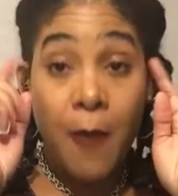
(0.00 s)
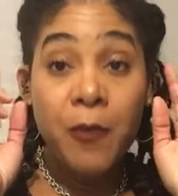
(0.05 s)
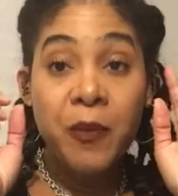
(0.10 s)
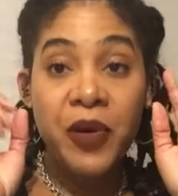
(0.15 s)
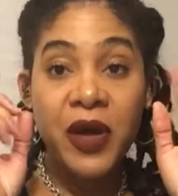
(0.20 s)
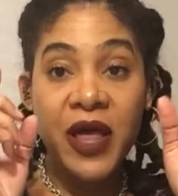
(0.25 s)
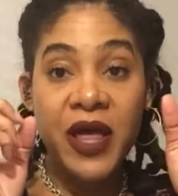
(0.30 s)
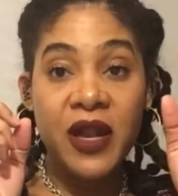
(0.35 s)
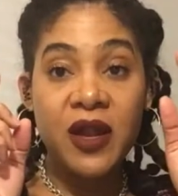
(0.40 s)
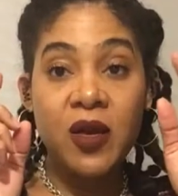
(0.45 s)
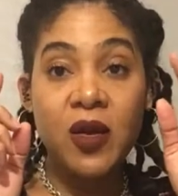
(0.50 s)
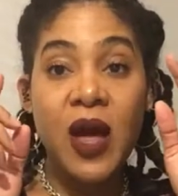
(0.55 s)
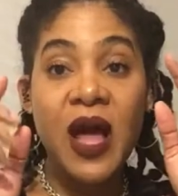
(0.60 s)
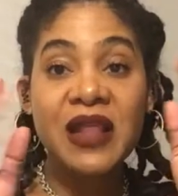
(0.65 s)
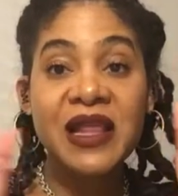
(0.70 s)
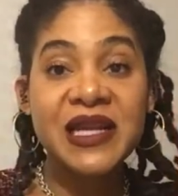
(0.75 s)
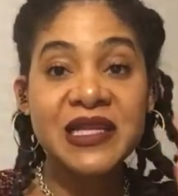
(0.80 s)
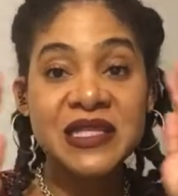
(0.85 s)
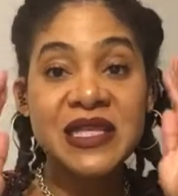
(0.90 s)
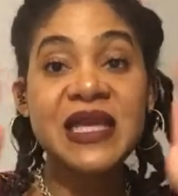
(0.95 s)
but I
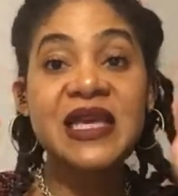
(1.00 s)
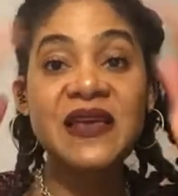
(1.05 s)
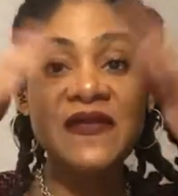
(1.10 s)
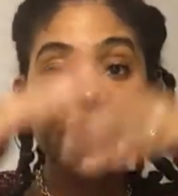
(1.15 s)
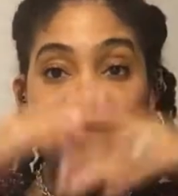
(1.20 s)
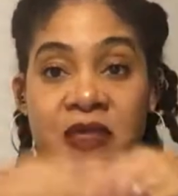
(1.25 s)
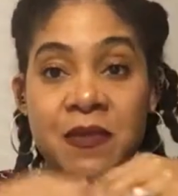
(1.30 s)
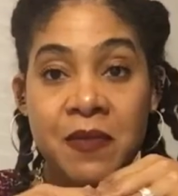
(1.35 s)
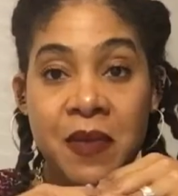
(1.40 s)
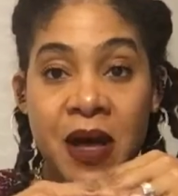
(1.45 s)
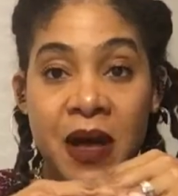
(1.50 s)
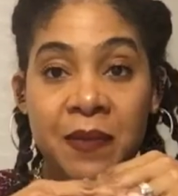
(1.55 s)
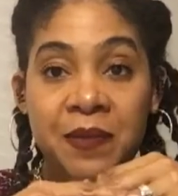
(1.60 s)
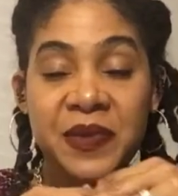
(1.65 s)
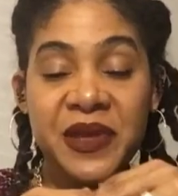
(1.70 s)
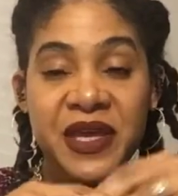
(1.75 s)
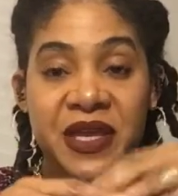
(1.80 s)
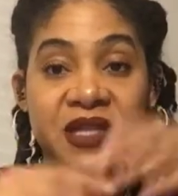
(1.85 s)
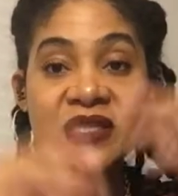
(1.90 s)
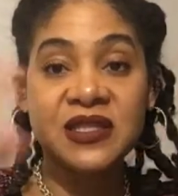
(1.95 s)
like to even them up,
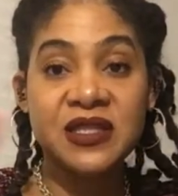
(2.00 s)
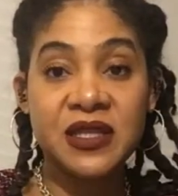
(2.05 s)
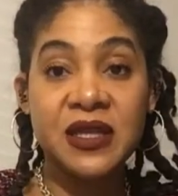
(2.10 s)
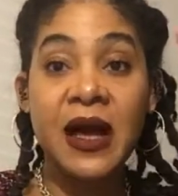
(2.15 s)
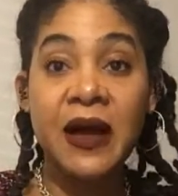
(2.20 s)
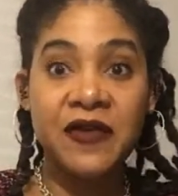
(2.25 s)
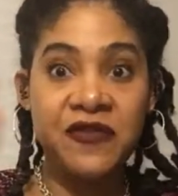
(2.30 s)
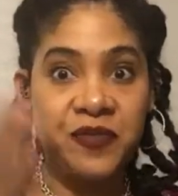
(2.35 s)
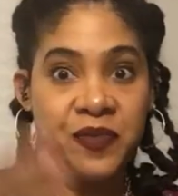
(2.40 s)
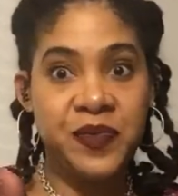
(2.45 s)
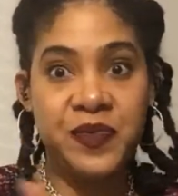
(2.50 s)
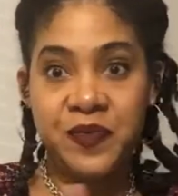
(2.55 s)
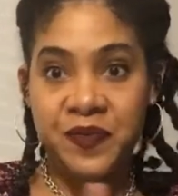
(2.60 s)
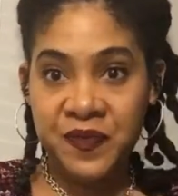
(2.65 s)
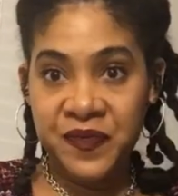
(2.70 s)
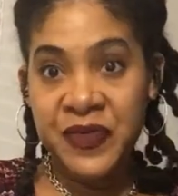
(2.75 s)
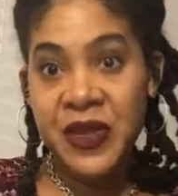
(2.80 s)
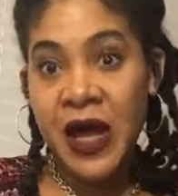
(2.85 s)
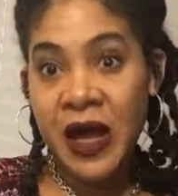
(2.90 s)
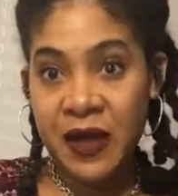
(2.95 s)
because I've
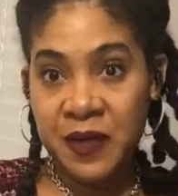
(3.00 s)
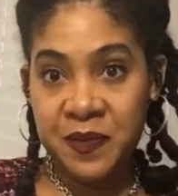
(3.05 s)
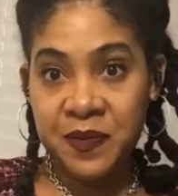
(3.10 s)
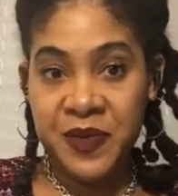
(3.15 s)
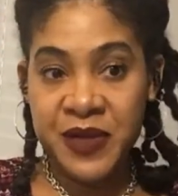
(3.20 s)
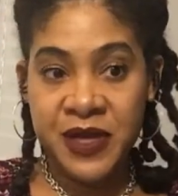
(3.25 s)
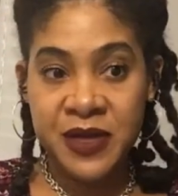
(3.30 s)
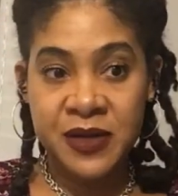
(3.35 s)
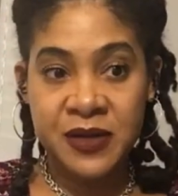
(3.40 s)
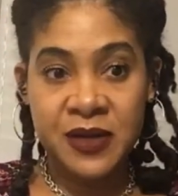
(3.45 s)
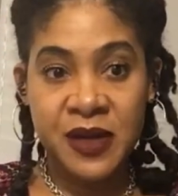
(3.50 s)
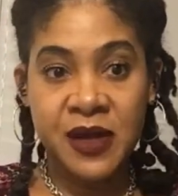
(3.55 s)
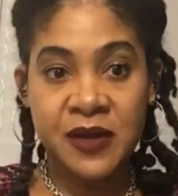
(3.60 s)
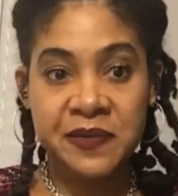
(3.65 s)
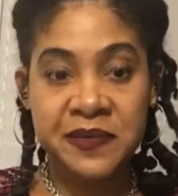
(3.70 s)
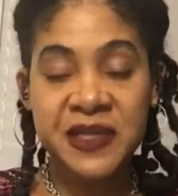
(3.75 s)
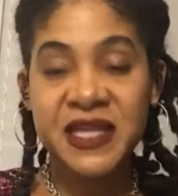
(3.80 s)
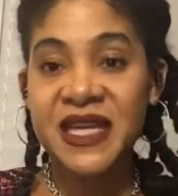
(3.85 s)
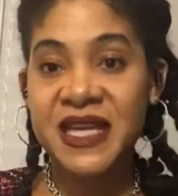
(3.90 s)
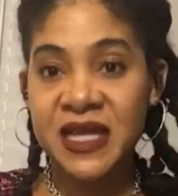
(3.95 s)
not been
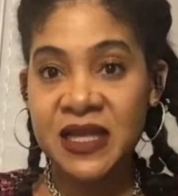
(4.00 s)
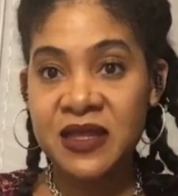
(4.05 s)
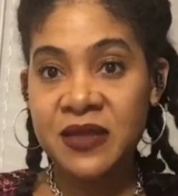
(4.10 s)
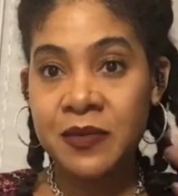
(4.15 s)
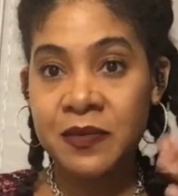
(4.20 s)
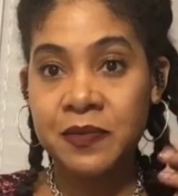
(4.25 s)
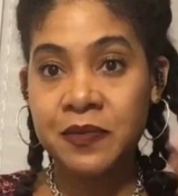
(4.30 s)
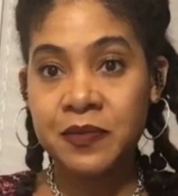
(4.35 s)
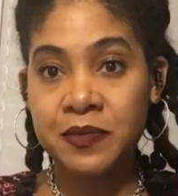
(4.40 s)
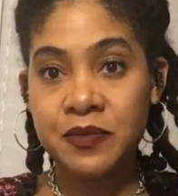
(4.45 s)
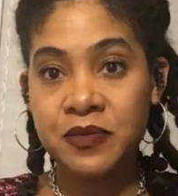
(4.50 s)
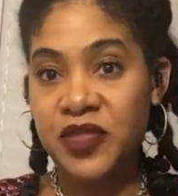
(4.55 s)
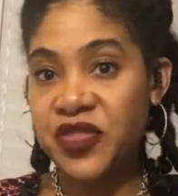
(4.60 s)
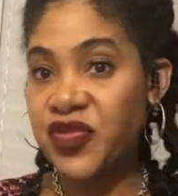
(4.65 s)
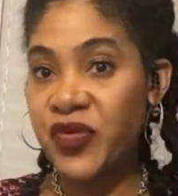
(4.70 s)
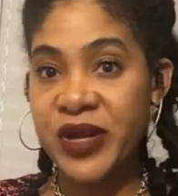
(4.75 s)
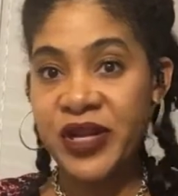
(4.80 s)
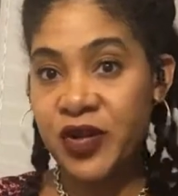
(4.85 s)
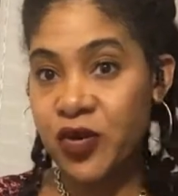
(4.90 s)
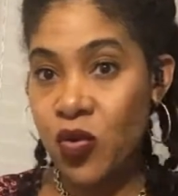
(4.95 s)
getting them
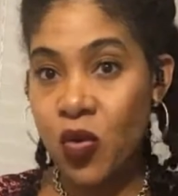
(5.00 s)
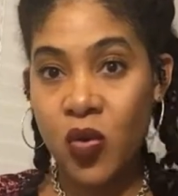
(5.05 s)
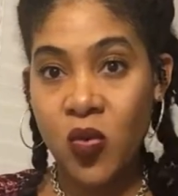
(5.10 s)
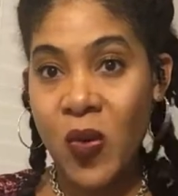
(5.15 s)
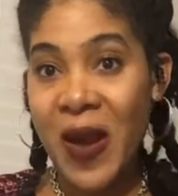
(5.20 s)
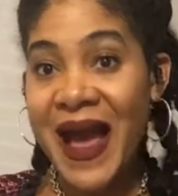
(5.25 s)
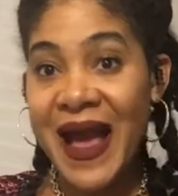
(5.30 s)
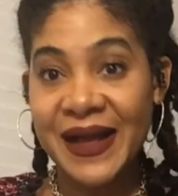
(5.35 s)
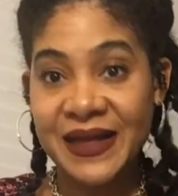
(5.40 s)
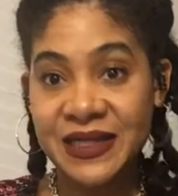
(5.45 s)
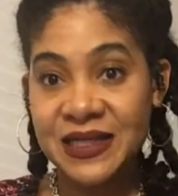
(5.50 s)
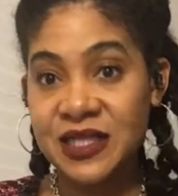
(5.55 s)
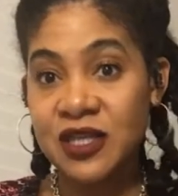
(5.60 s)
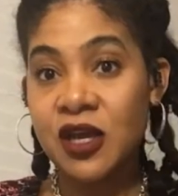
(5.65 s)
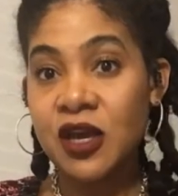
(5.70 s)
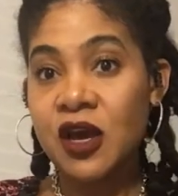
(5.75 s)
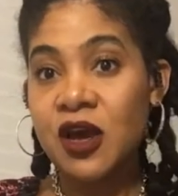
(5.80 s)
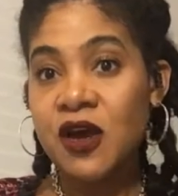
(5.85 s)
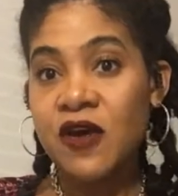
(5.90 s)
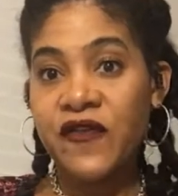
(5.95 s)
threaded or waxed
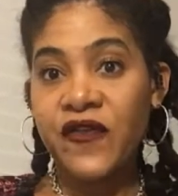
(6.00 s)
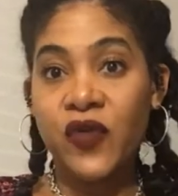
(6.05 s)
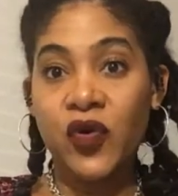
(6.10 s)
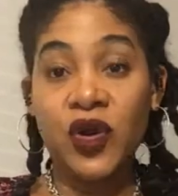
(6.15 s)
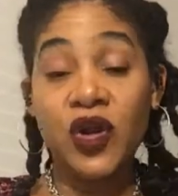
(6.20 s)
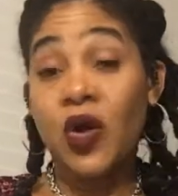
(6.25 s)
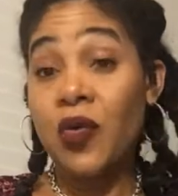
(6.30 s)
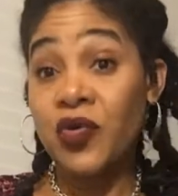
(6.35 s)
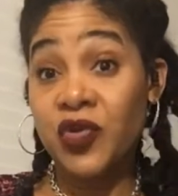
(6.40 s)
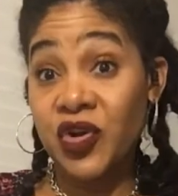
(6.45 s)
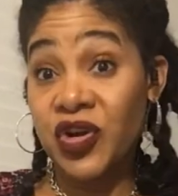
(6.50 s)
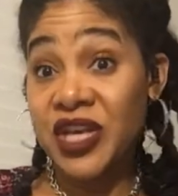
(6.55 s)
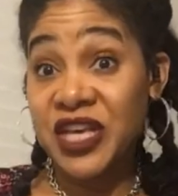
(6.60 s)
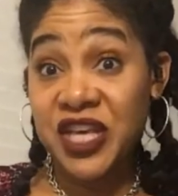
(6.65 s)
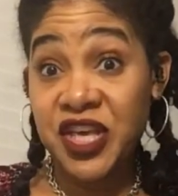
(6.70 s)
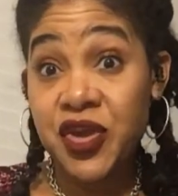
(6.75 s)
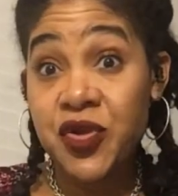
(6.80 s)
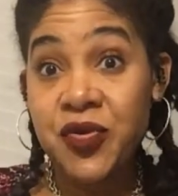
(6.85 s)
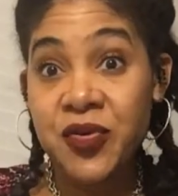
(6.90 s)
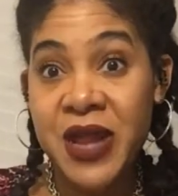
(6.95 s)
for going on a
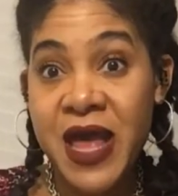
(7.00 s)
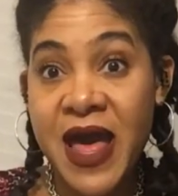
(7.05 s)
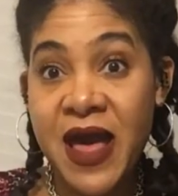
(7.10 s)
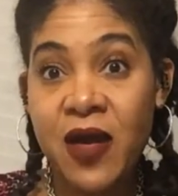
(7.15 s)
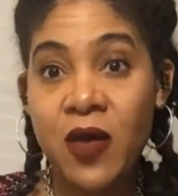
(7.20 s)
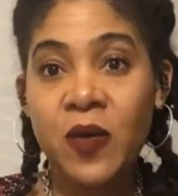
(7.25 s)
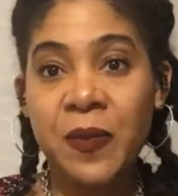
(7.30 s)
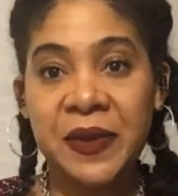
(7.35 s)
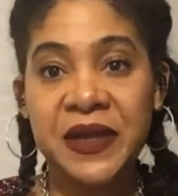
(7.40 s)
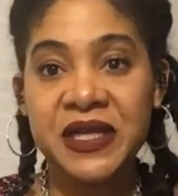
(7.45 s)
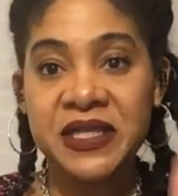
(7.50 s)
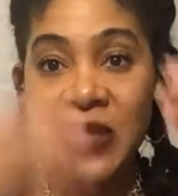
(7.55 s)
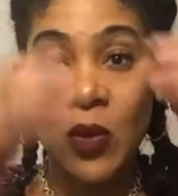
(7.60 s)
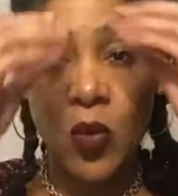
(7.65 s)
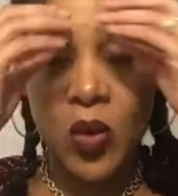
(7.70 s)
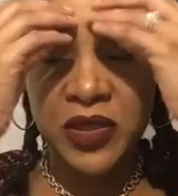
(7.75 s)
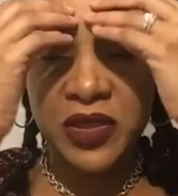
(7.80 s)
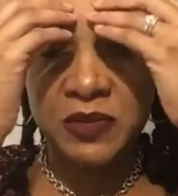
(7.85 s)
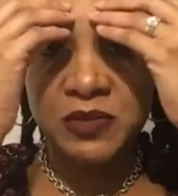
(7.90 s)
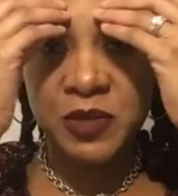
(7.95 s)
year now, because I
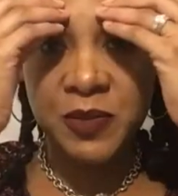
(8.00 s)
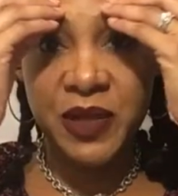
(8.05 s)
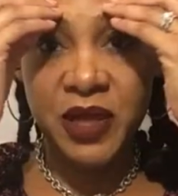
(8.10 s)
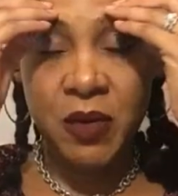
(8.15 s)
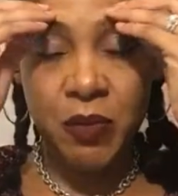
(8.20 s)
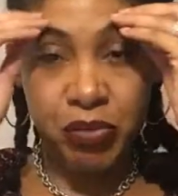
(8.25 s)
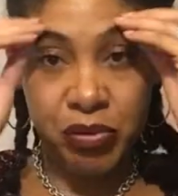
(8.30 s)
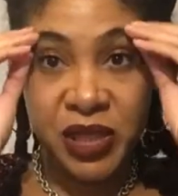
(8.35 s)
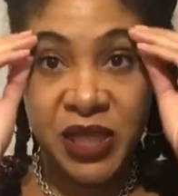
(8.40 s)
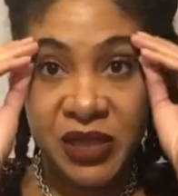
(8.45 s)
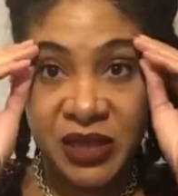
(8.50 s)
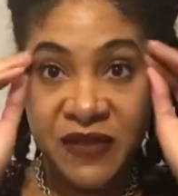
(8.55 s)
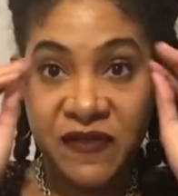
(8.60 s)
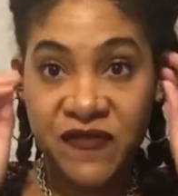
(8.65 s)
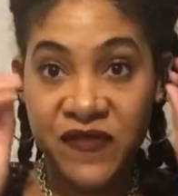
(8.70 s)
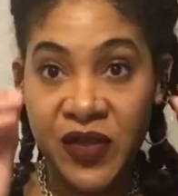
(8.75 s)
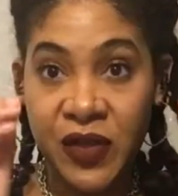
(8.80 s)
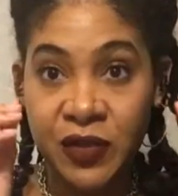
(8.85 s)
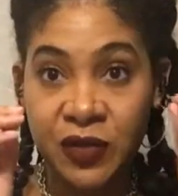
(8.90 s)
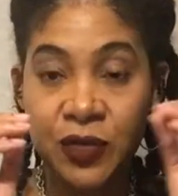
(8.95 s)
want them to be completely
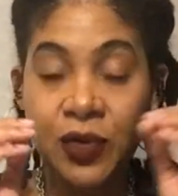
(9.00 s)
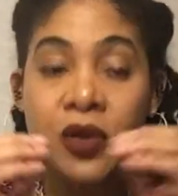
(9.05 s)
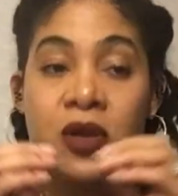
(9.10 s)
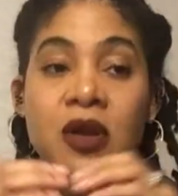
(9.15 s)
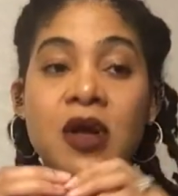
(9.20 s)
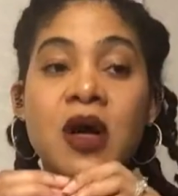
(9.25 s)
filled.